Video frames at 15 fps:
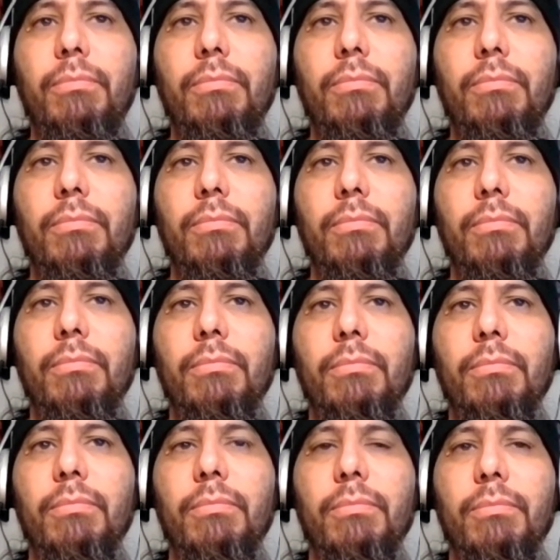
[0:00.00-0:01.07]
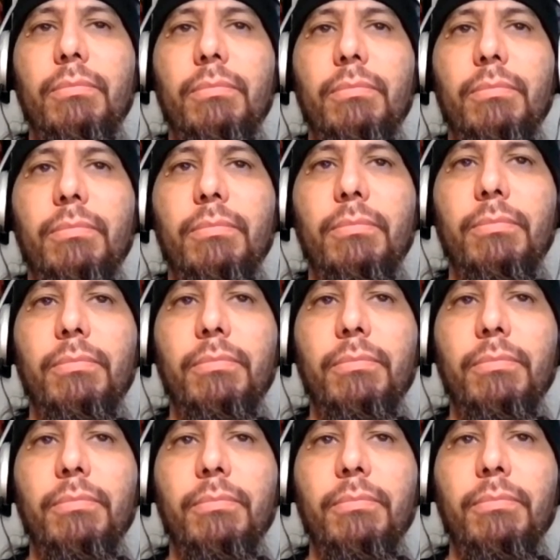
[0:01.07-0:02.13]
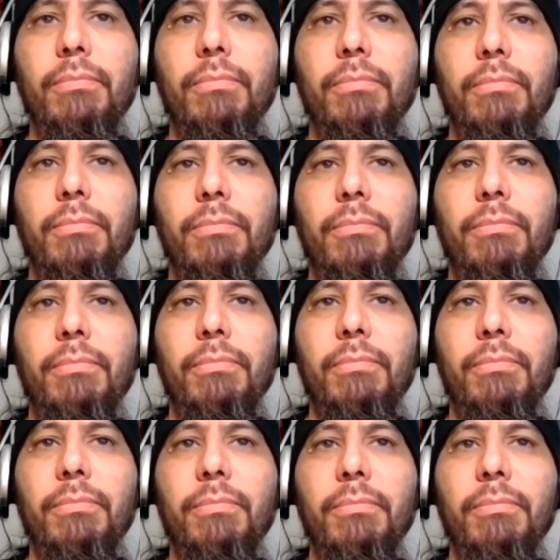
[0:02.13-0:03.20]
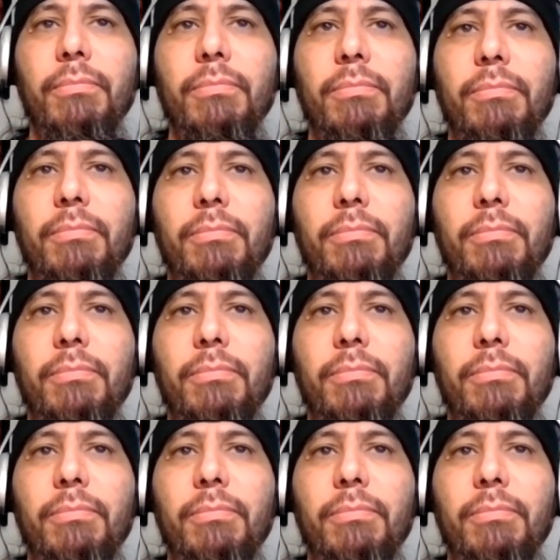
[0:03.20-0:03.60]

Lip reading: [no speech]